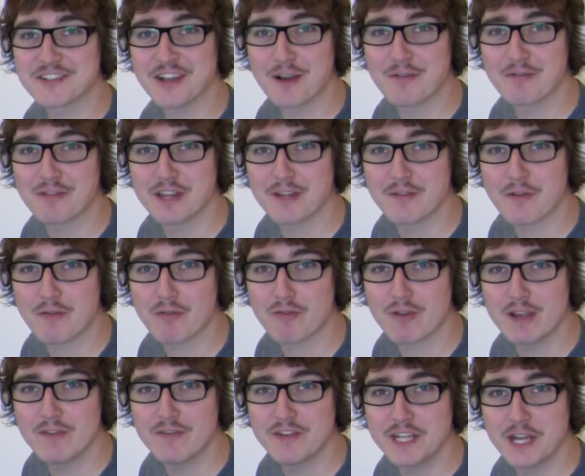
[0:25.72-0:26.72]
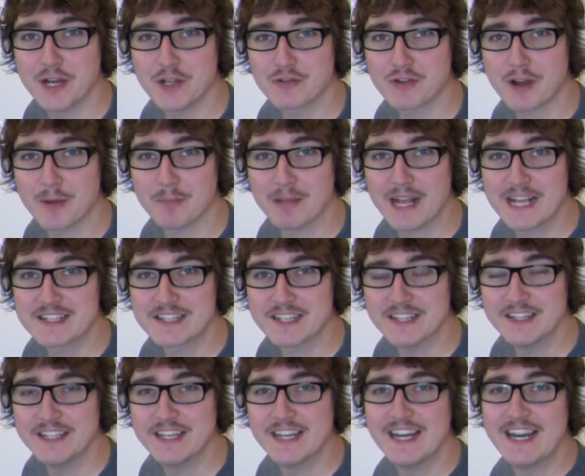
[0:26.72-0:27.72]
Time for another free video drum
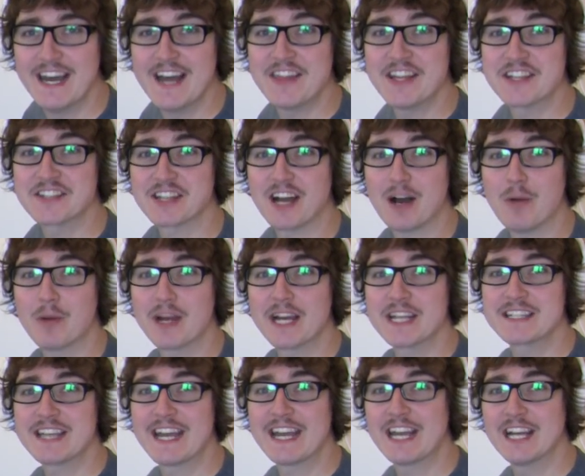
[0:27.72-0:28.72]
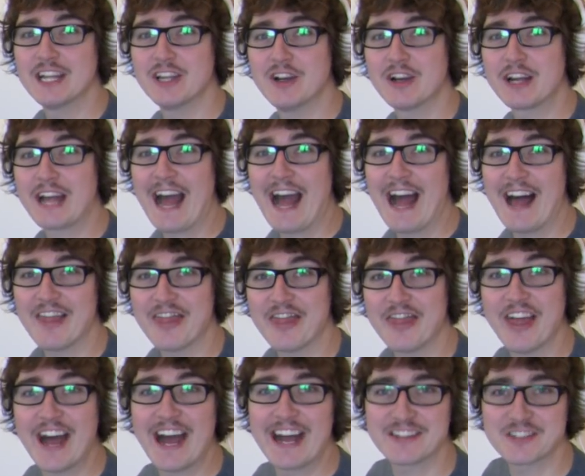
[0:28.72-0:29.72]
lesson. This time we're going to take a look at
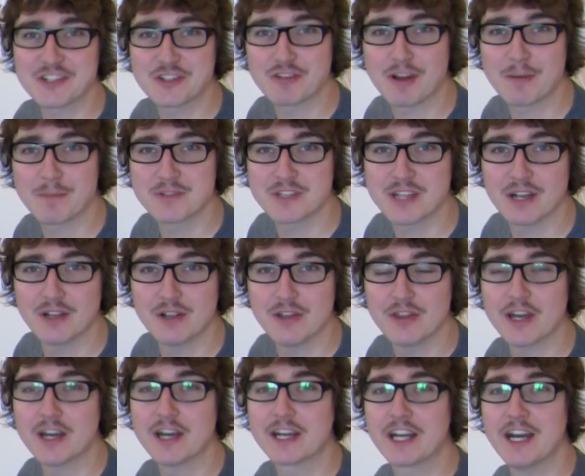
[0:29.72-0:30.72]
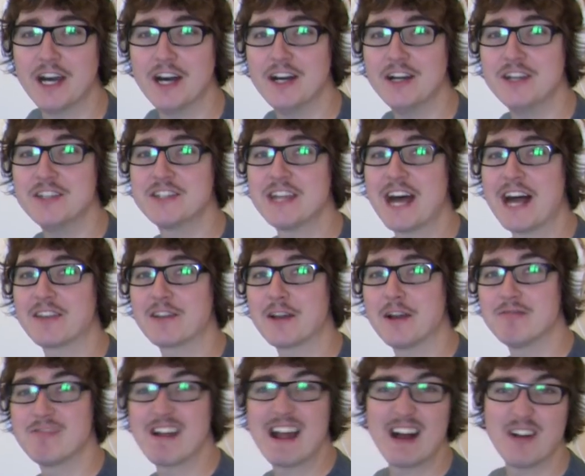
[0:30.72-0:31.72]
that drum solo that occurs at
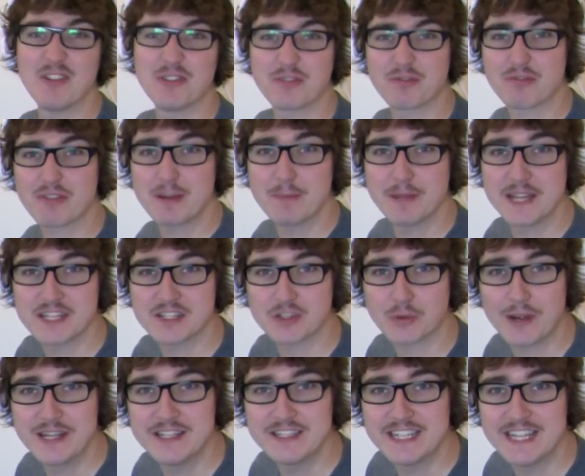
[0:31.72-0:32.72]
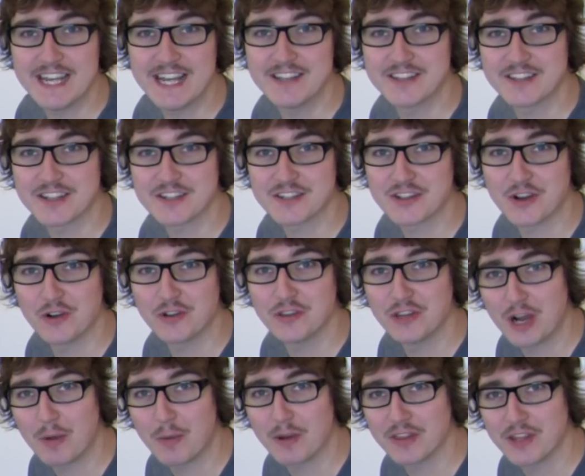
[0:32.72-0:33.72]
around 3 minutes 20 into the song
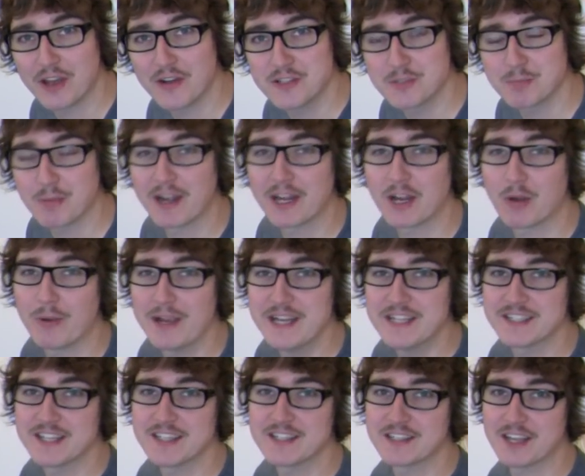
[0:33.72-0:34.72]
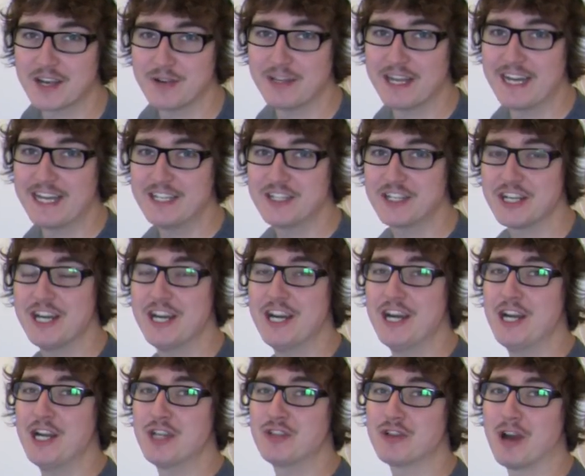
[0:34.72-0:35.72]
No One Knows by Queens of the Stone Age.
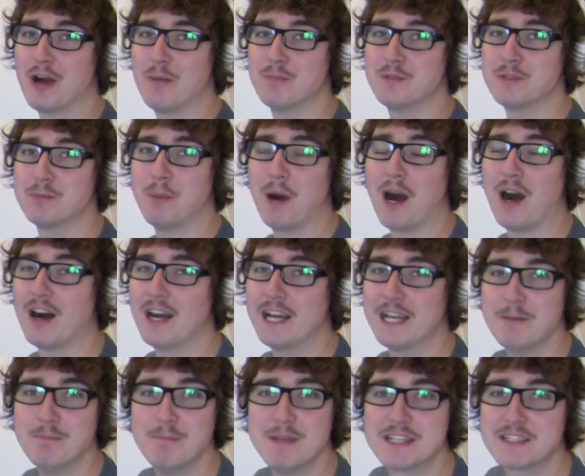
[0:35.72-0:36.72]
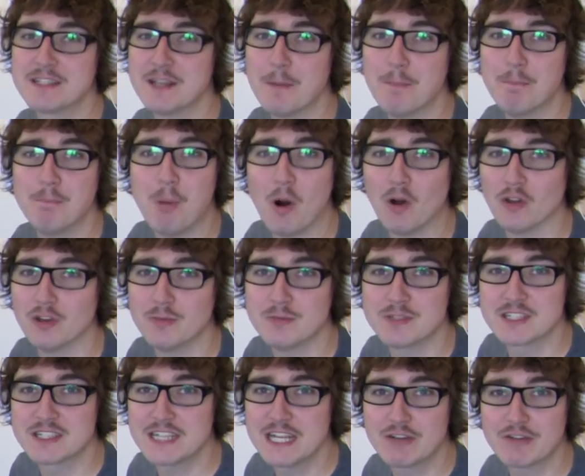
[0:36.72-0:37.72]
Drums by Mr. Bonham's
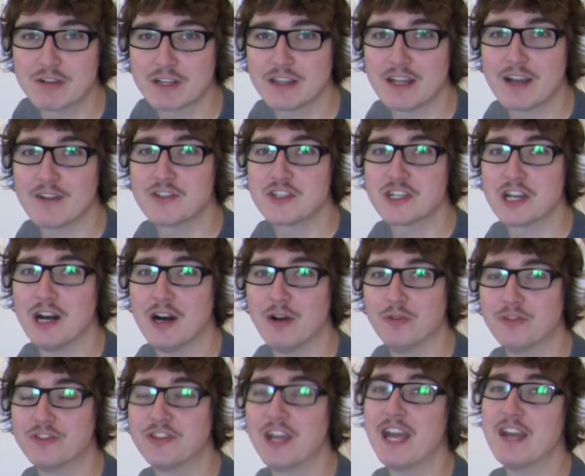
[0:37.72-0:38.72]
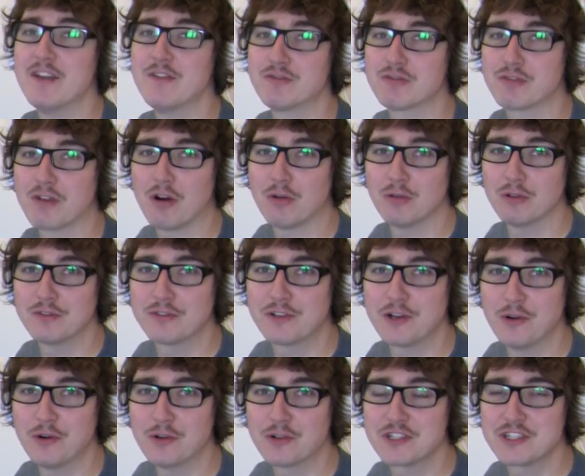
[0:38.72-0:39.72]
secret love child, Dave Grohl, of
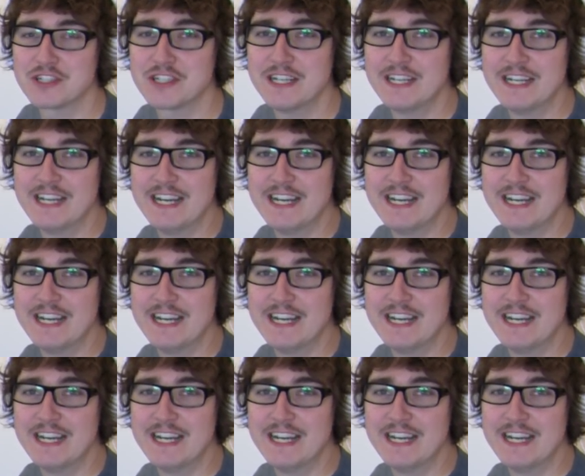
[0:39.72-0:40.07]
course.